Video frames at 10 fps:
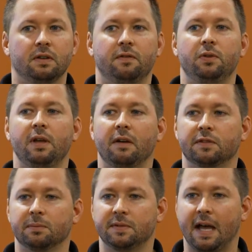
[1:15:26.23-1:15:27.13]
If you
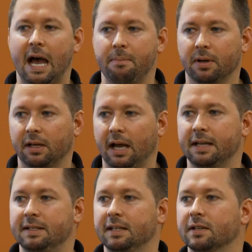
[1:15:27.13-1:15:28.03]
have some topic
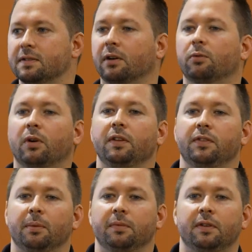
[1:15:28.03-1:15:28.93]
ideas or want
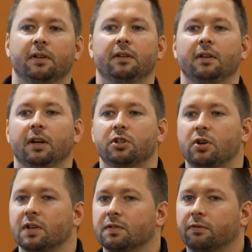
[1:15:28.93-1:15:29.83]
something
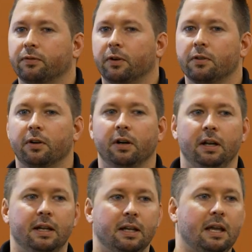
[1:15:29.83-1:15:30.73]
addressed further
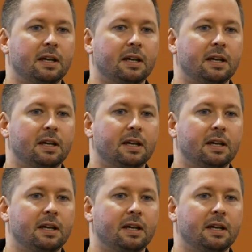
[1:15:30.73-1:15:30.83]
in an